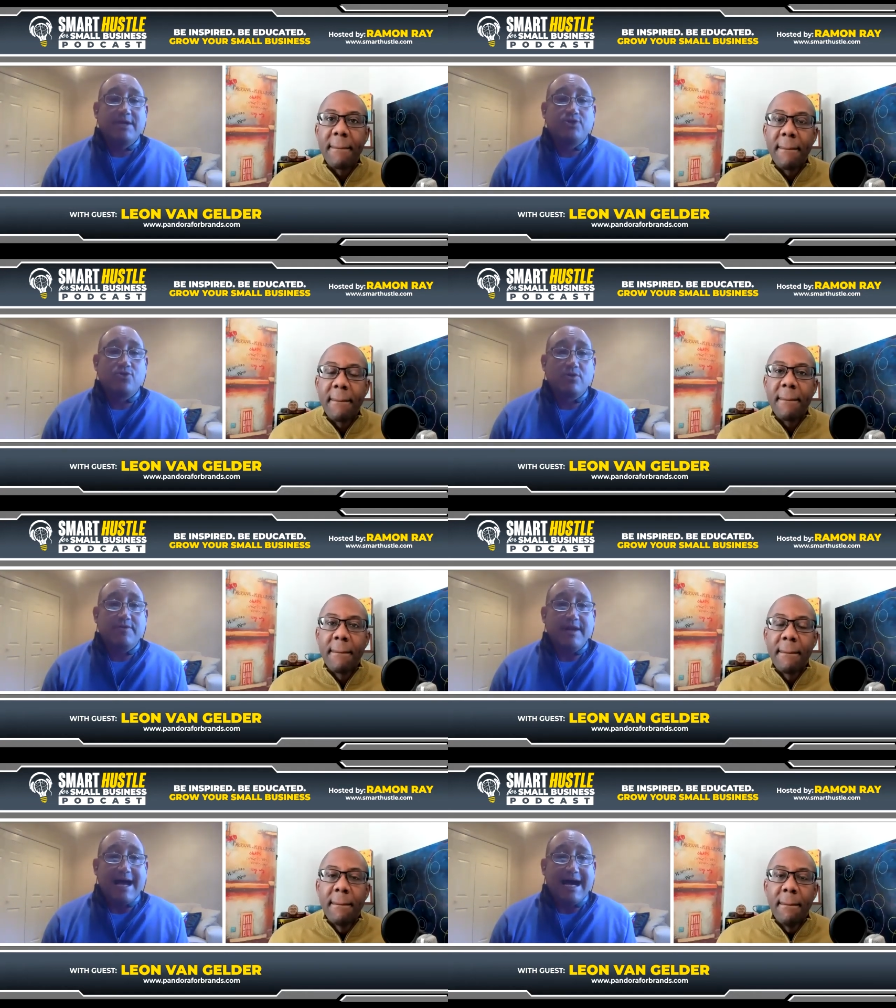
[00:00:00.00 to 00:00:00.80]
Speaker 1: sure
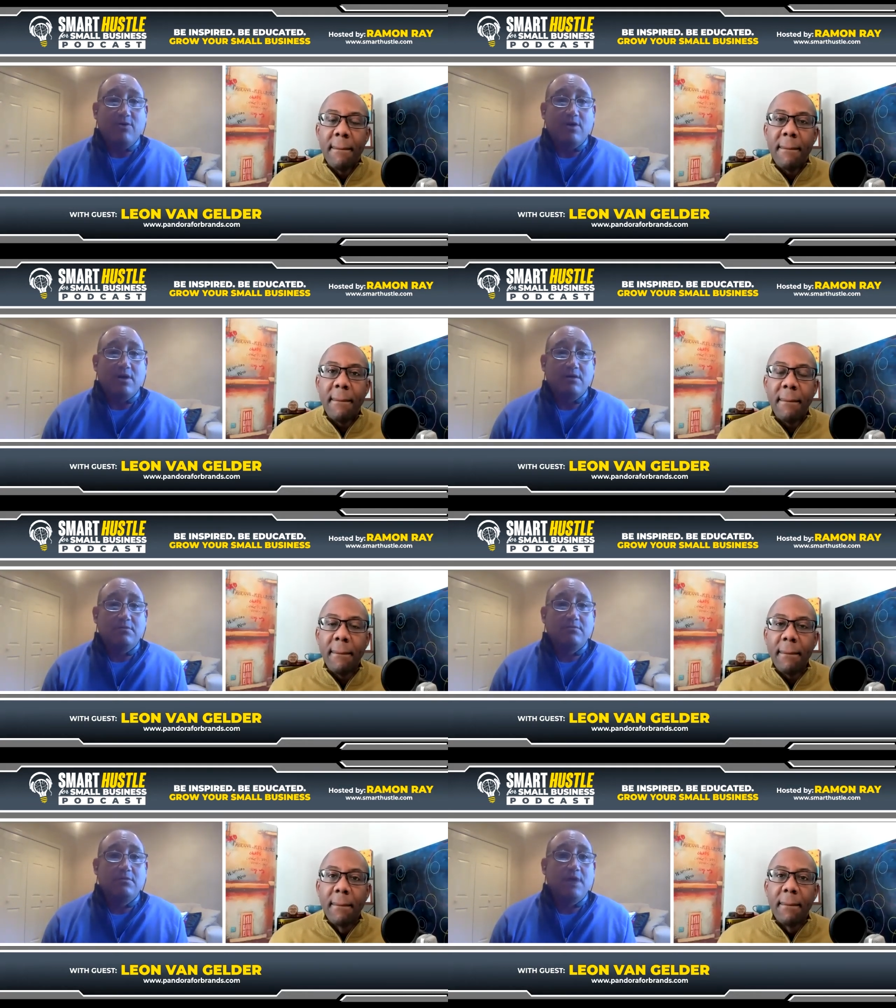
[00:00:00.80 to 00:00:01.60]
that our
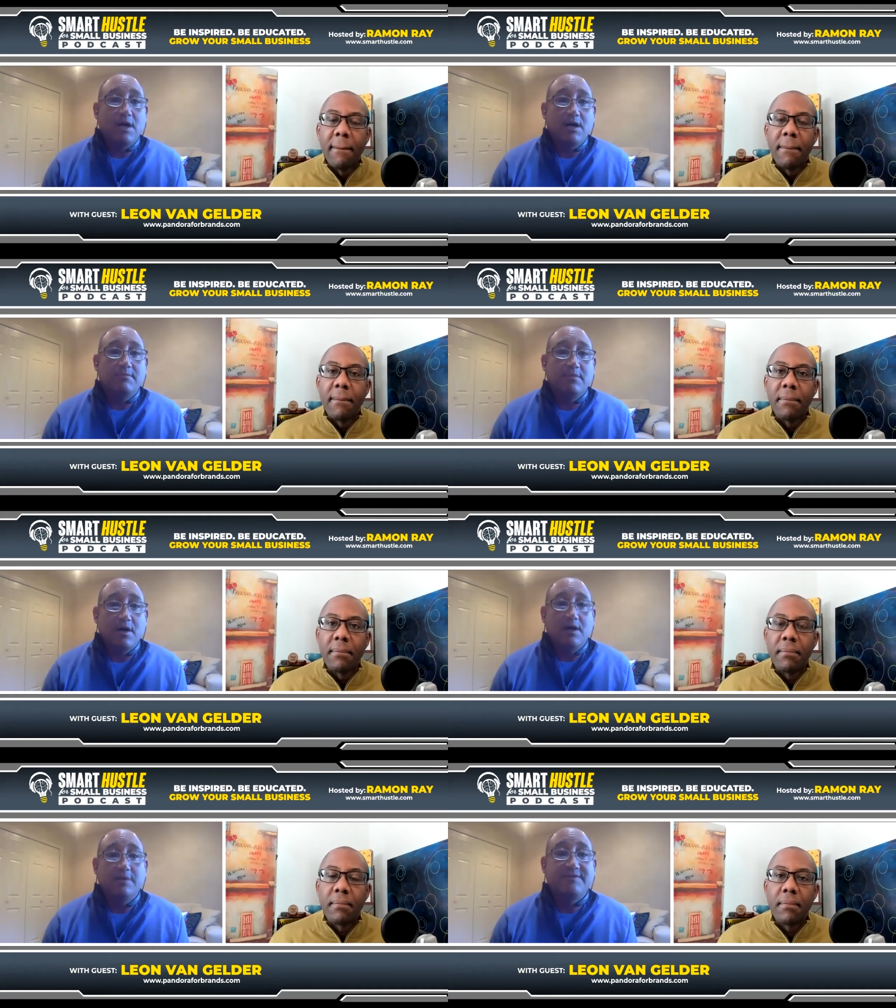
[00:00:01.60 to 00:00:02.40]
um,
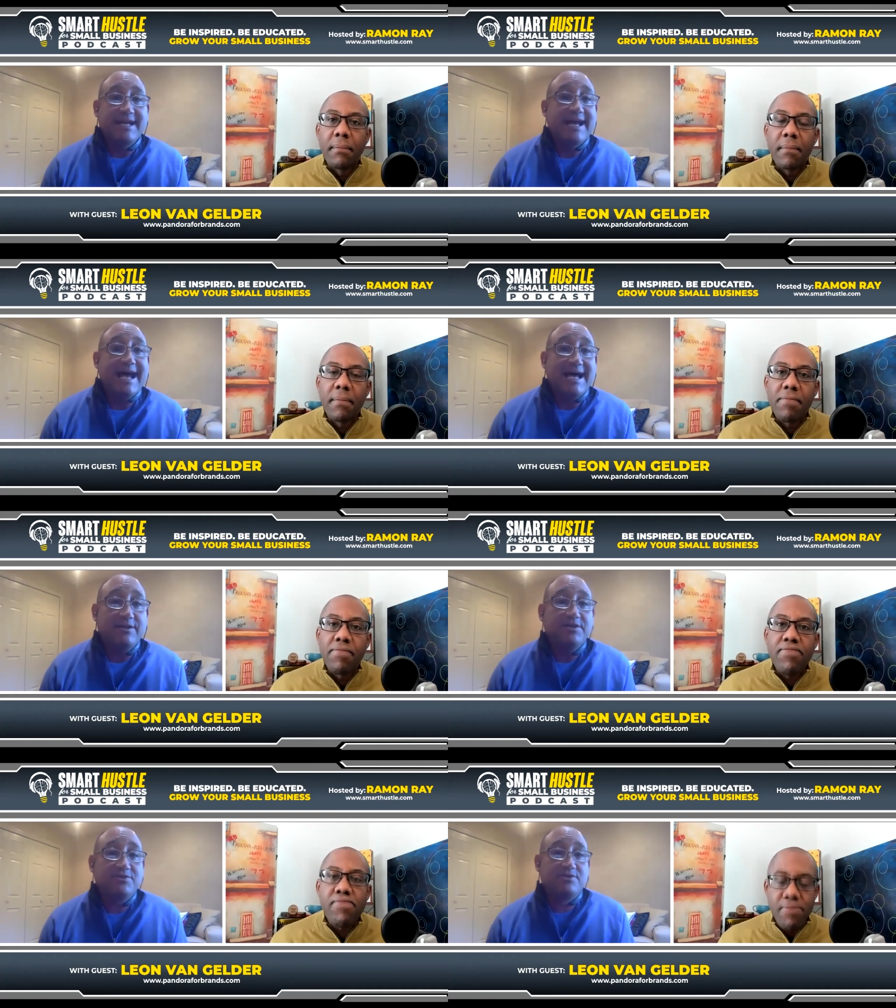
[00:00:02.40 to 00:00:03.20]
uh, data
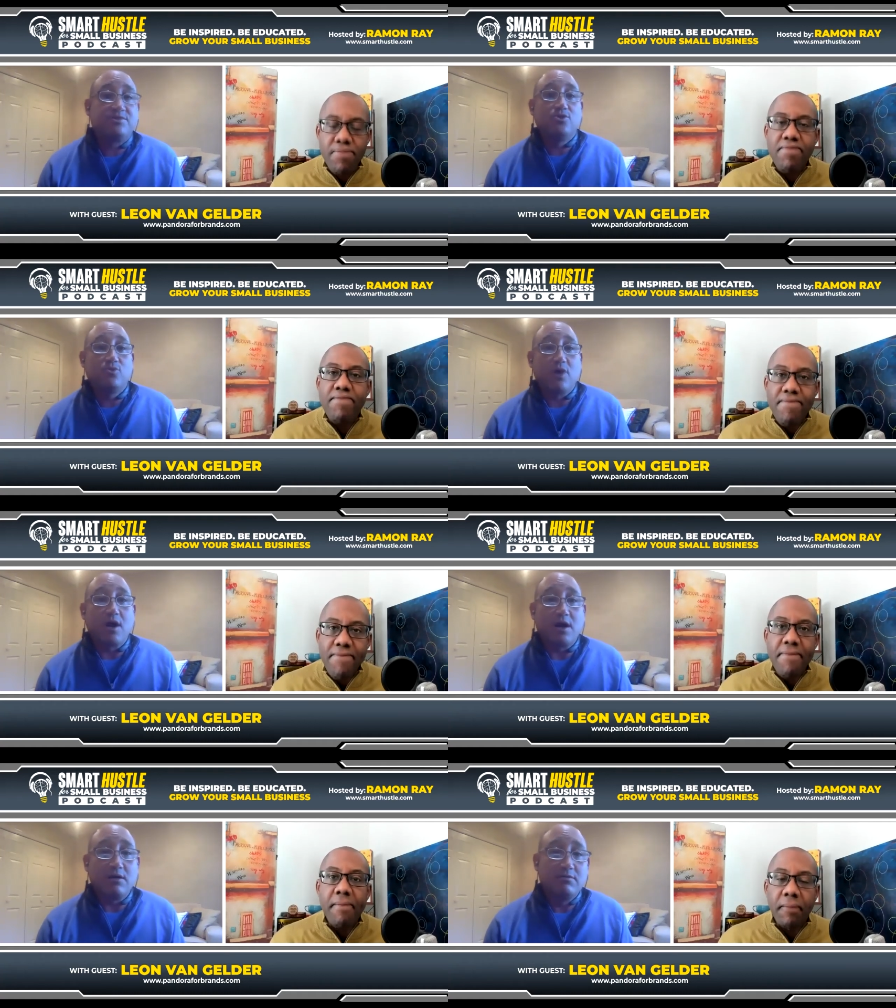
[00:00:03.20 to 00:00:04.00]
analysts who
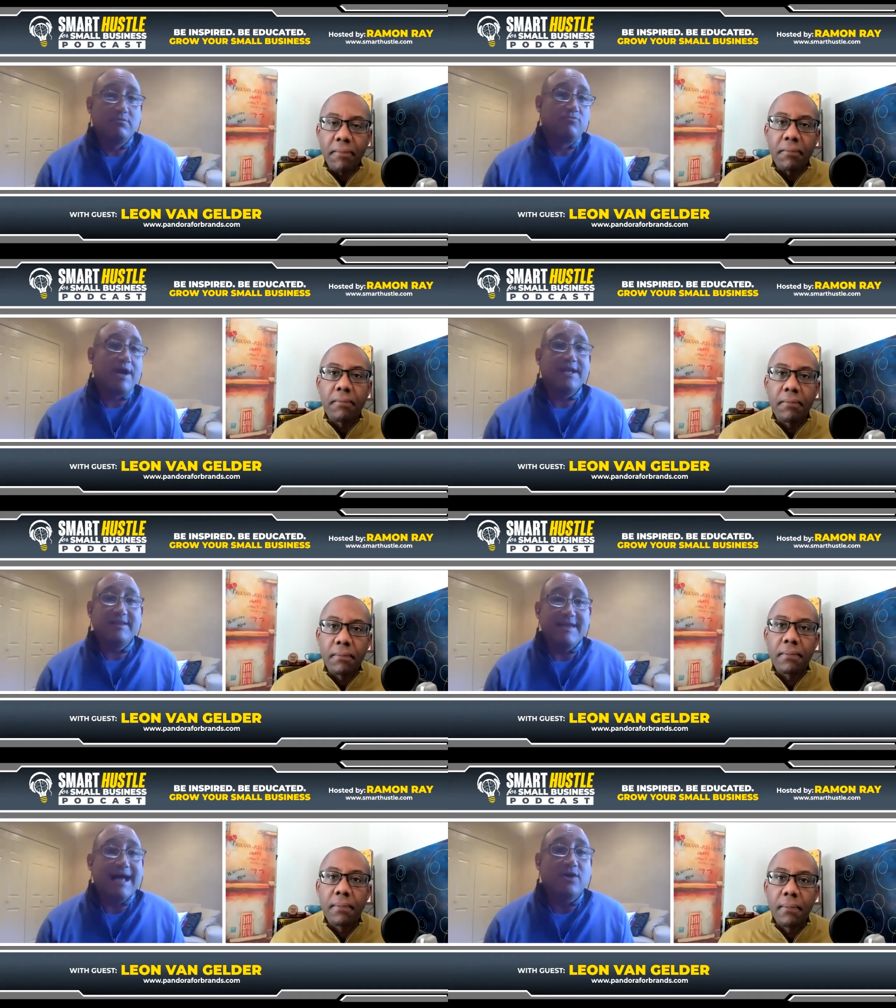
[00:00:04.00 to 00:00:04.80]
are writing
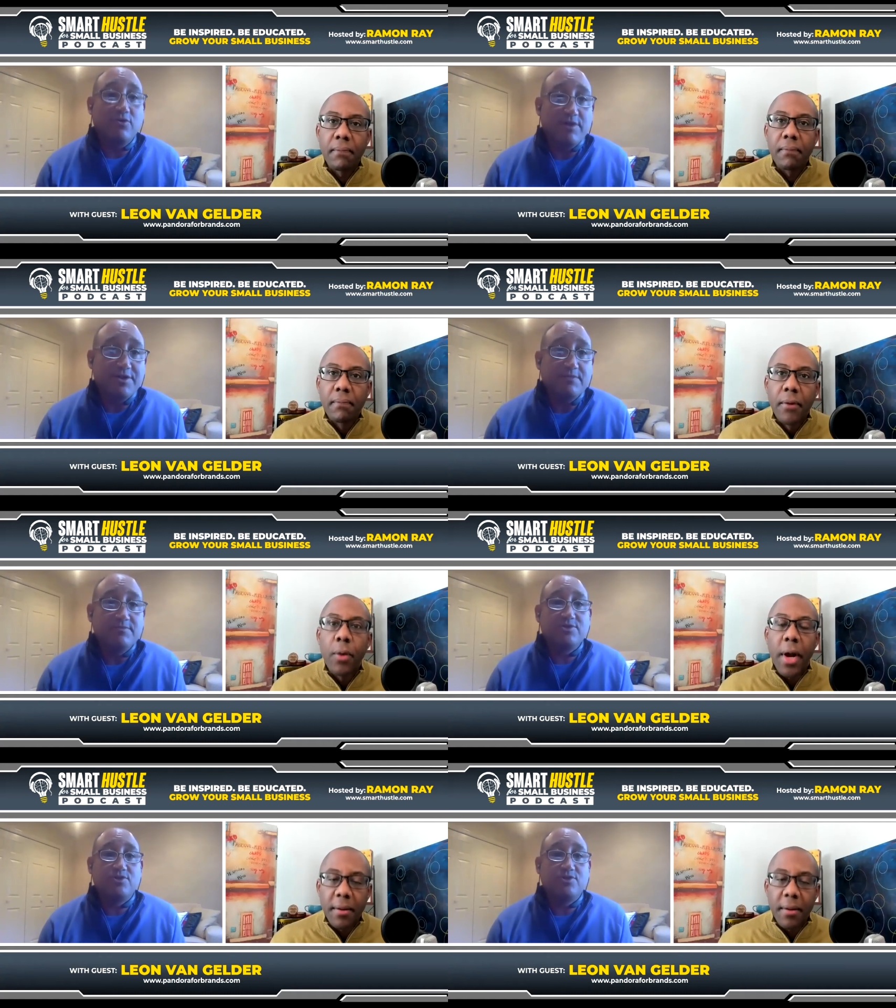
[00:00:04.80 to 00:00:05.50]
the algorithms right.